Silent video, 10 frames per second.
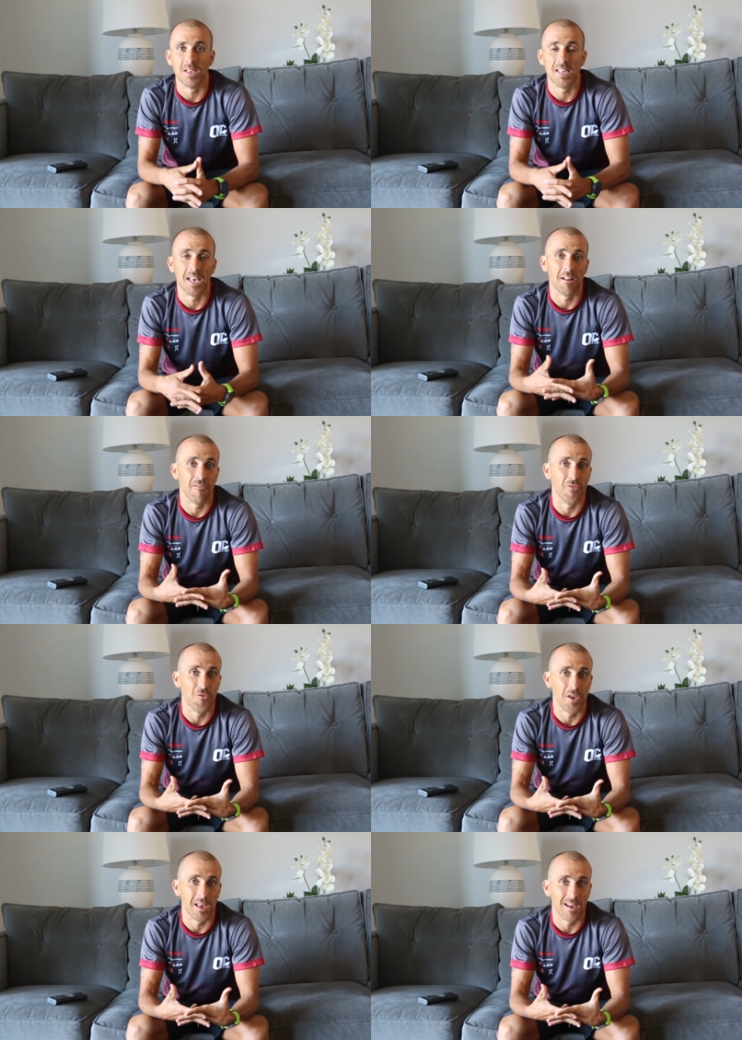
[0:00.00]
instead of
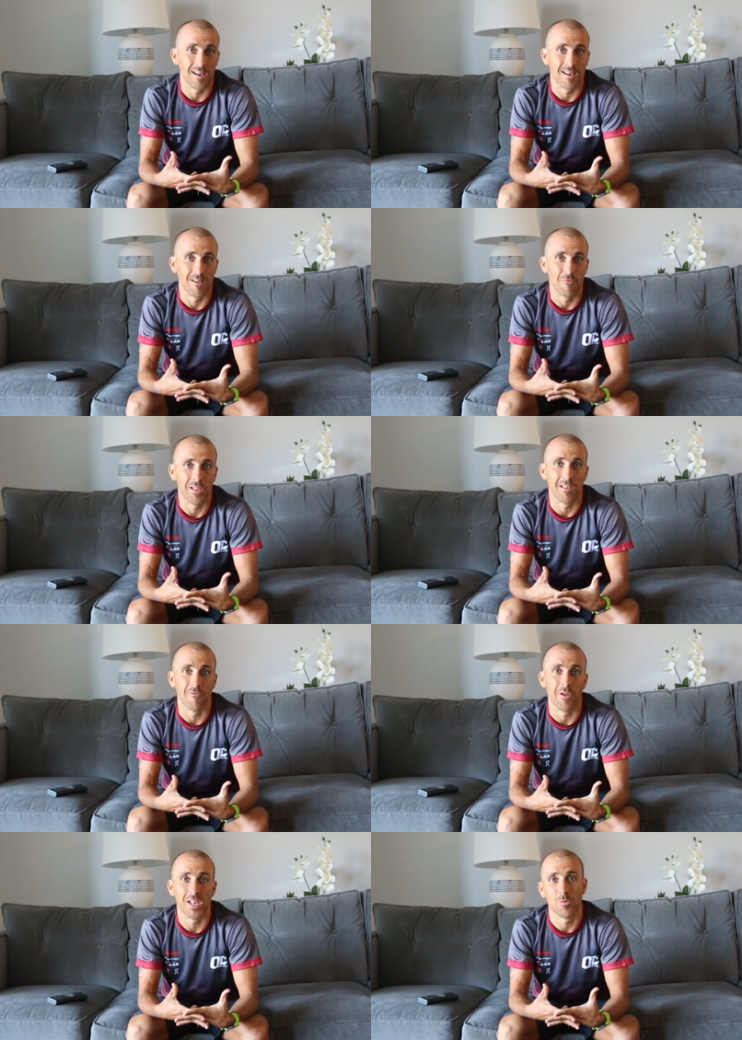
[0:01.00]
doing a
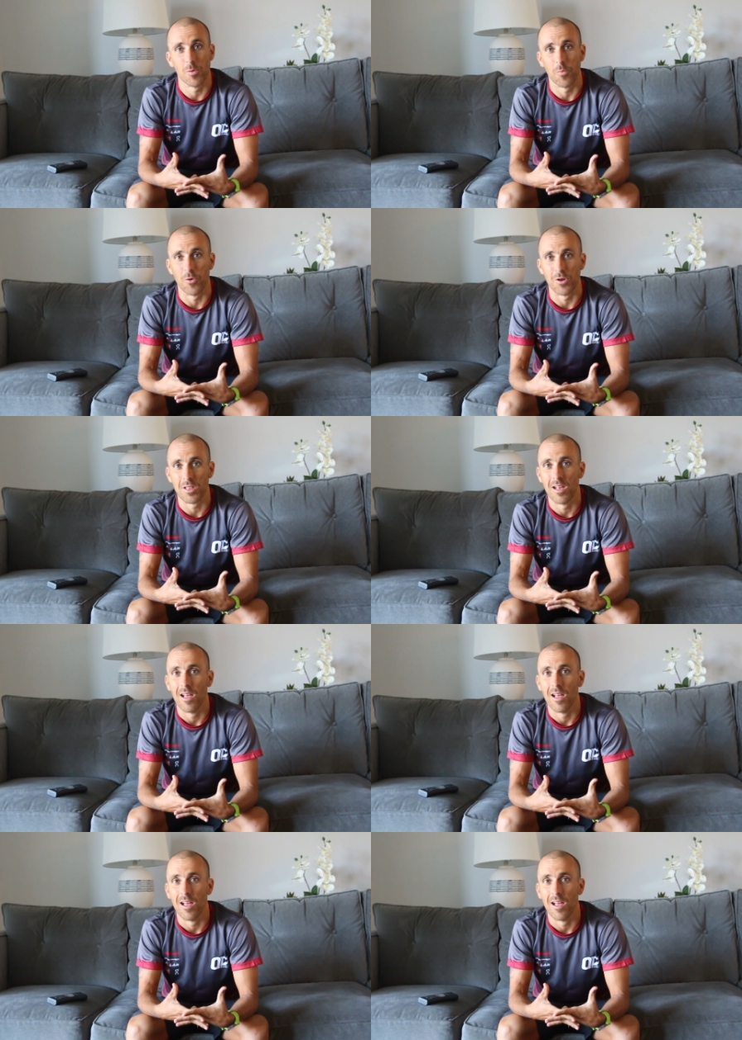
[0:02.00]
written race report,